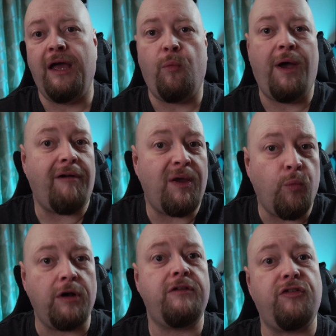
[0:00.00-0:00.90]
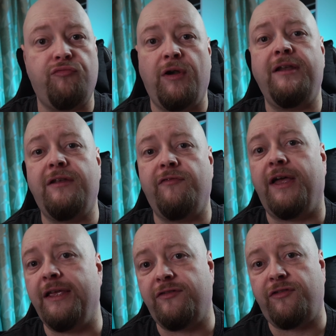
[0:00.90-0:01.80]
where I want to run a
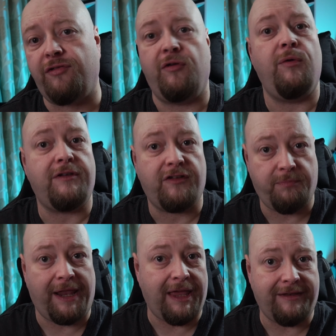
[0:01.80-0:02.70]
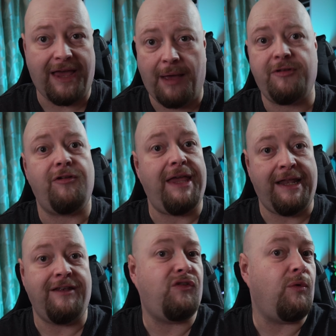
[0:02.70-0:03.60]
device through a display adapter
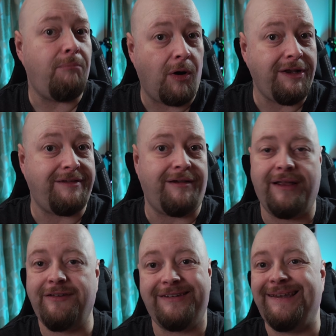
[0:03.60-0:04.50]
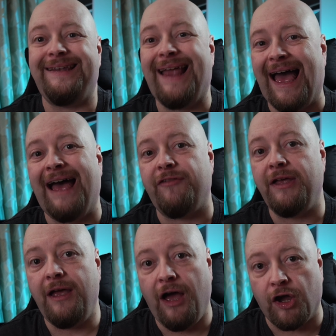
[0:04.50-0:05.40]
into a monitor, and I just didn't have
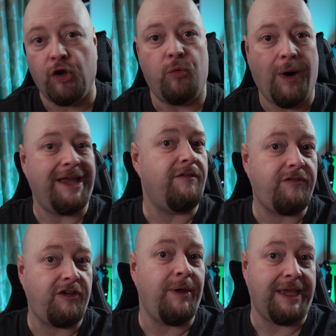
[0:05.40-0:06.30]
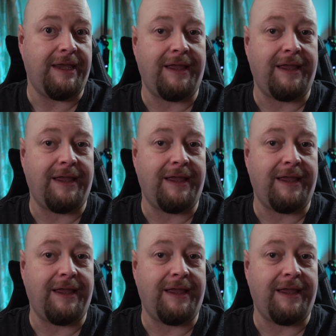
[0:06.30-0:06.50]
a good way of doing it.